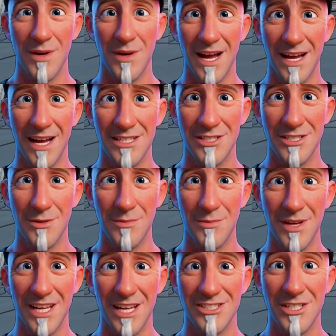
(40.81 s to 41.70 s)
plans and
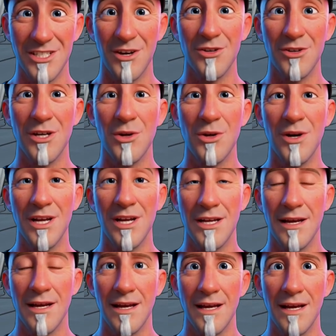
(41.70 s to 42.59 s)
place it on the
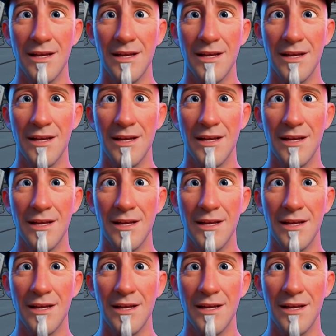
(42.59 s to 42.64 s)
grid.